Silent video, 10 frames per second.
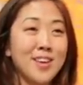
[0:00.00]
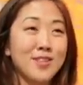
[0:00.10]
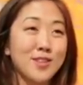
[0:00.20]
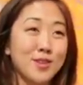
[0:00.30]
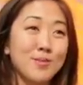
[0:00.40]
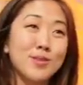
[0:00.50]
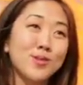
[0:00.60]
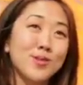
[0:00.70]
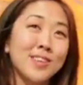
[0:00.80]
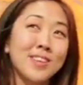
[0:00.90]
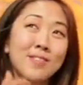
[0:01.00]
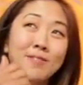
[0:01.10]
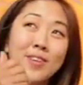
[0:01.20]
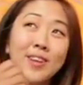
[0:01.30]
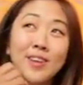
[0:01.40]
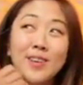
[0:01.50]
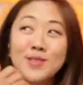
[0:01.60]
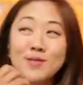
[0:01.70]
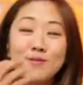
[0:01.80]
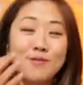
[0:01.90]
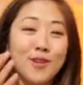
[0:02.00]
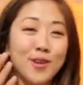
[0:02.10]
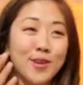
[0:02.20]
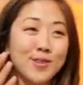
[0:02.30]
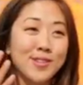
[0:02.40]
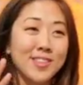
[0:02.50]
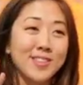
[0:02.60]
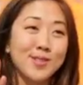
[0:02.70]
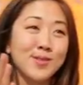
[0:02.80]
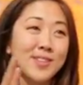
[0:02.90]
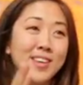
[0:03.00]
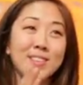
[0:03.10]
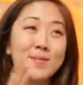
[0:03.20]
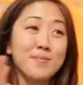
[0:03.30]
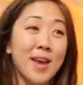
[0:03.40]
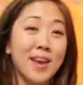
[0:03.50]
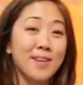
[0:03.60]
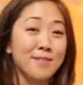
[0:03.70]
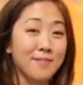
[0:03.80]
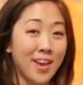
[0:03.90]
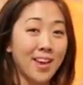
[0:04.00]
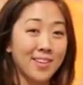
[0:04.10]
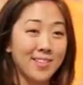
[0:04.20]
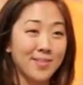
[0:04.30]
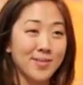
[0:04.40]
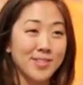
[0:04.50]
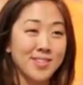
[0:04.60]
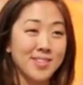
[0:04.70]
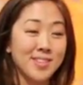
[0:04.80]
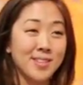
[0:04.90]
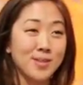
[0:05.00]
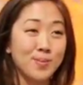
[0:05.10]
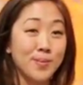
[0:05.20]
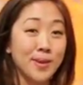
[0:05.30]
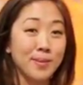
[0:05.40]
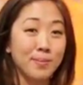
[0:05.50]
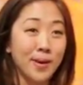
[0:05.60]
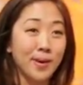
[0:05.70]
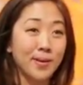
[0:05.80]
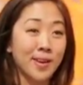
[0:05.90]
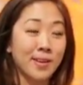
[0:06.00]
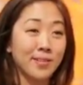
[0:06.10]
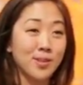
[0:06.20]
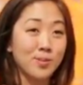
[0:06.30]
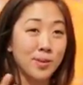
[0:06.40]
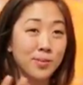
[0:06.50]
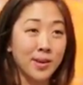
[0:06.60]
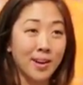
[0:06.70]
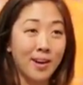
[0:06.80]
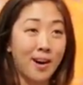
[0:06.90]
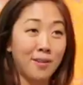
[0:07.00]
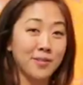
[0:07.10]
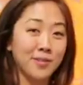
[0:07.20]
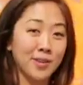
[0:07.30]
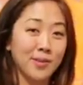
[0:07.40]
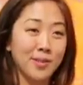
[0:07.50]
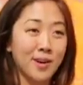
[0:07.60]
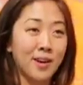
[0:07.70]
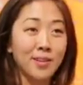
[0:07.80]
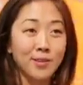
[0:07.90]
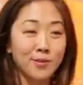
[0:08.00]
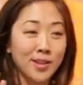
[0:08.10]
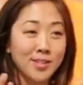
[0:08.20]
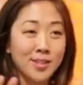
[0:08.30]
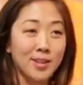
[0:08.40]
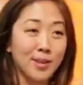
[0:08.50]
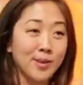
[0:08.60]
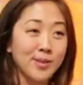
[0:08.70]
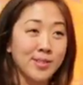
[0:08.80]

the Cubans were taking videos and photos, and this was like the main event, was to see this big boat and all these people get off of it with all their fancy clothes.